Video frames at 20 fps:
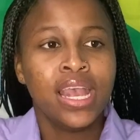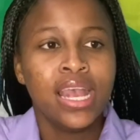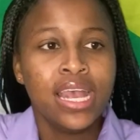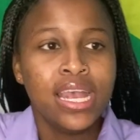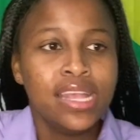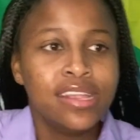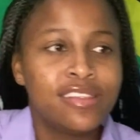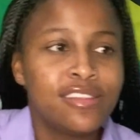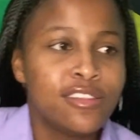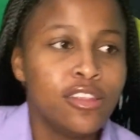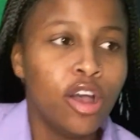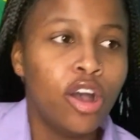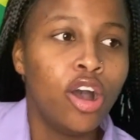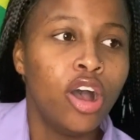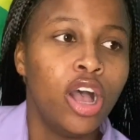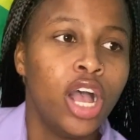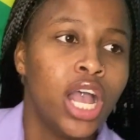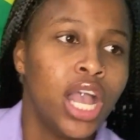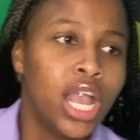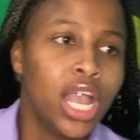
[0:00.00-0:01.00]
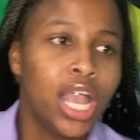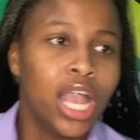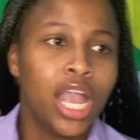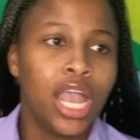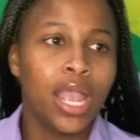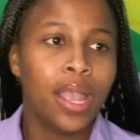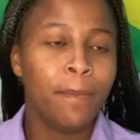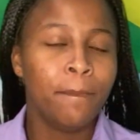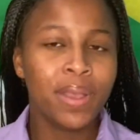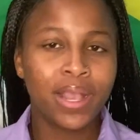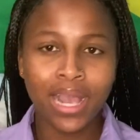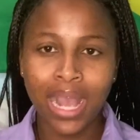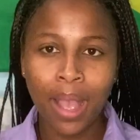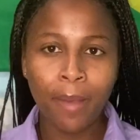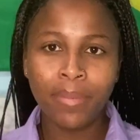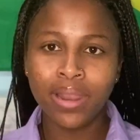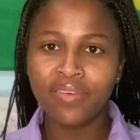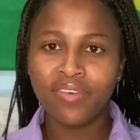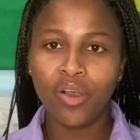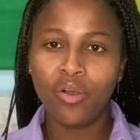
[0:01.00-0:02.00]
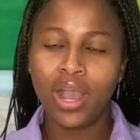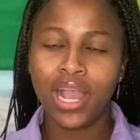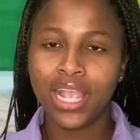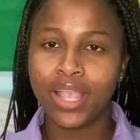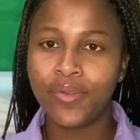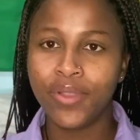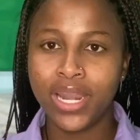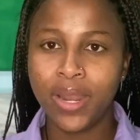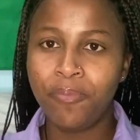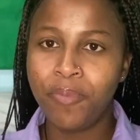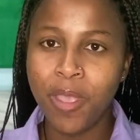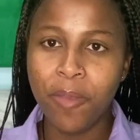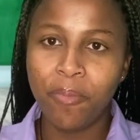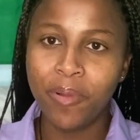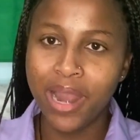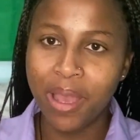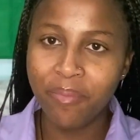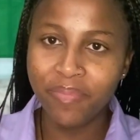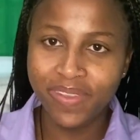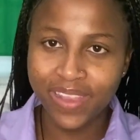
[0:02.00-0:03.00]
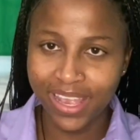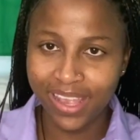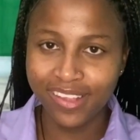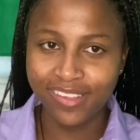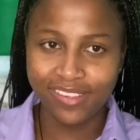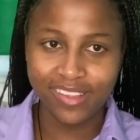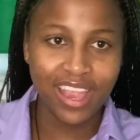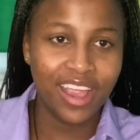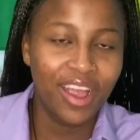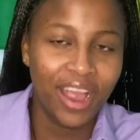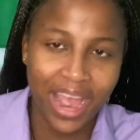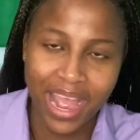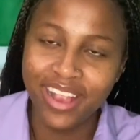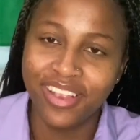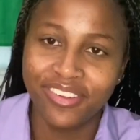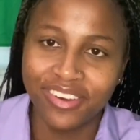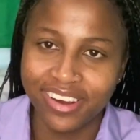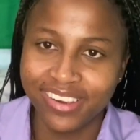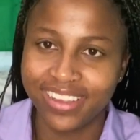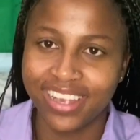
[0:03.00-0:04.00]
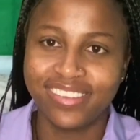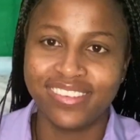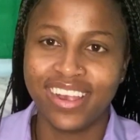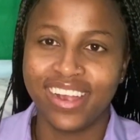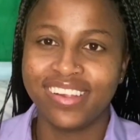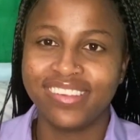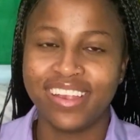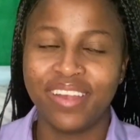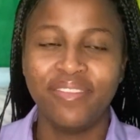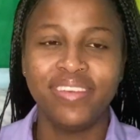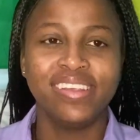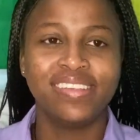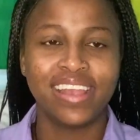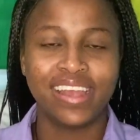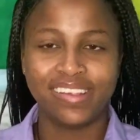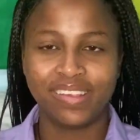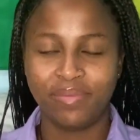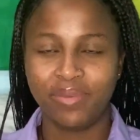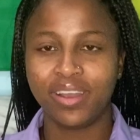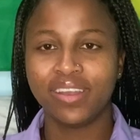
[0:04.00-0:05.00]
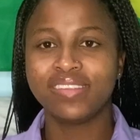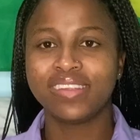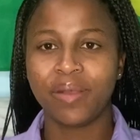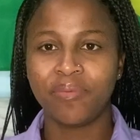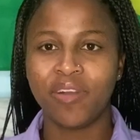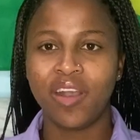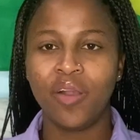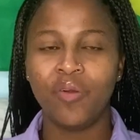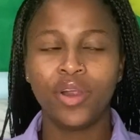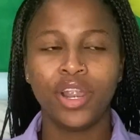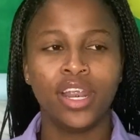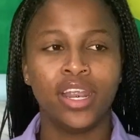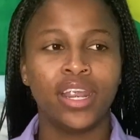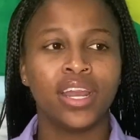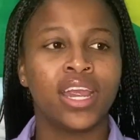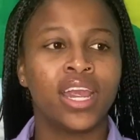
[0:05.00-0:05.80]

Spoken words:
So, because I never want to give the people them things towards attraction, I decided to stop and work.